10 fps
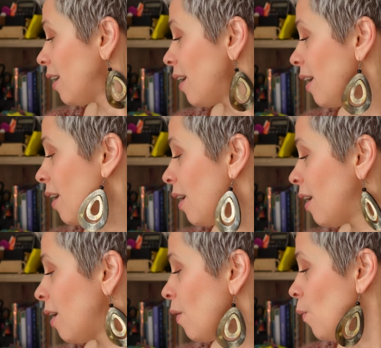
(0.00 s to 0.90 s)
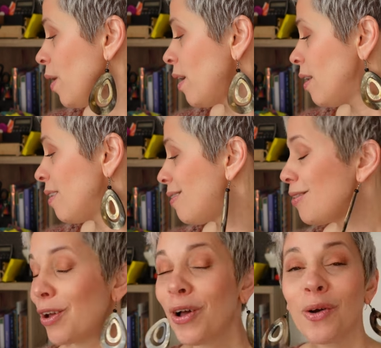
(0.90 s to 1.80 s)

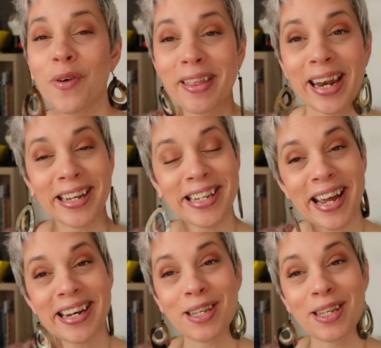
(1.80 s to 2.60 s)
With the colorway that I dyed,